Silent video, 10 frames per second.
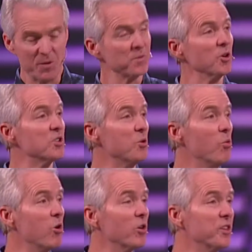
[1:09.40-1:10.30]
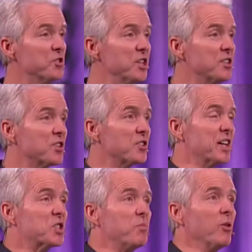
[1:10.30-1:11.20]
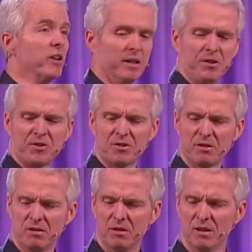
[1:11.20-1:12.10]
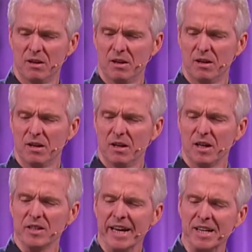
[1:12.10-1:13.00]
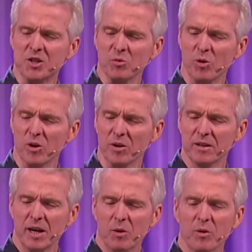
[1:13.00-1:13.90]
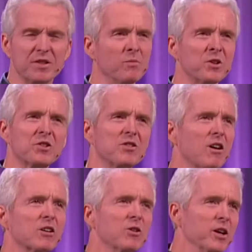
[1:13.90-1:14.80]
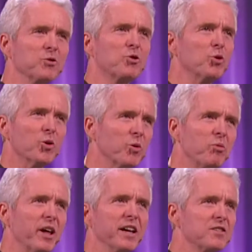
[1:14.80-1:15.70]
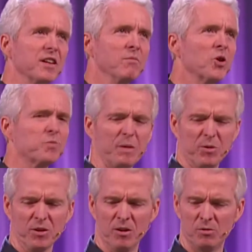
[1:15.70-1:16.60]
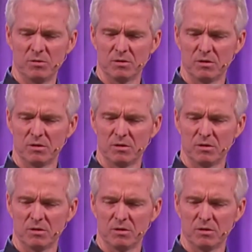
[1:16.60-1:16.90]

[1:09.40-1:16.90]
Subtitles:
There's the world that Jesus experienced, and the ancient world was a much darker and crueler place than most people know.